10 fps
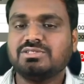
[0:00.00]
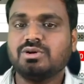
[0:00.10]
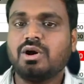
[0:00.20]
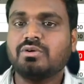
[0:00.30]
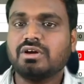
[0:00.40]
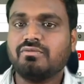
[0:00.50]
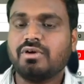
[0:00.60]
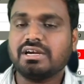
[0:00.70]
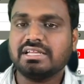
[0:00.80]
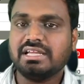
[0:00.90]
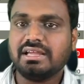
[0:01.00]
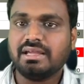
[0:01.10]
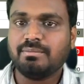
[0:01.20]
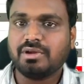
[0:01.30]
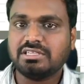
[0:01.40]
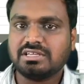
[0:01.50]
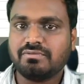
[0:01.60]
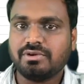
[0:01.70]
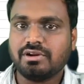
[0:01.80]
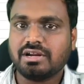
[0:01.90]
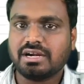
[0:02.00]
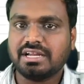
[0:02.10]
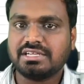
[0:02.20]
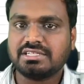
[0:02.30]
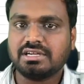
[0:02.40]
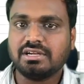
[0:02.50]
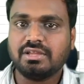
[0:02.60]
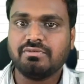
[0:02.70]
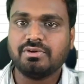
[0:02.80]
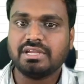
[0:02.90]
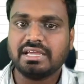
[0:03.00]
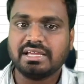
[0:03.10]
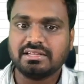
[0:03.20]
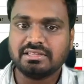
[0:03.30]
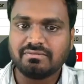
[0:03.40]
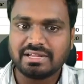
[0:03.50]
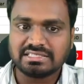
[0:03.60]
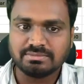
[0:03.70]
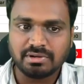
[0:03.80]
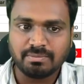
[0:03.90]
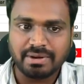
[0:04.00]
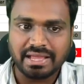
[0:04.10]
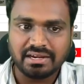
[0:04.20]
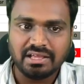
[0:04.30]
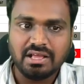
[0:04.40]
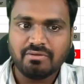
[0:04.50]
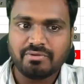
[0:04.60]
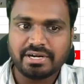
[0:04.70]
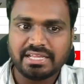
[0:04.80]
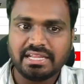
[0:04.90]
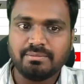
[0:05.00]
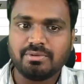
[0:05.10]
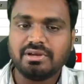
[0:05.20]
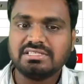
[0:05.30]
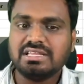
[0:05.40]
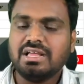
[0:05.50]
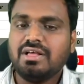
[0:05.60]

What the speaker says: So out of 40 employees of your organization, if you taken the flexible plan for 10 employees,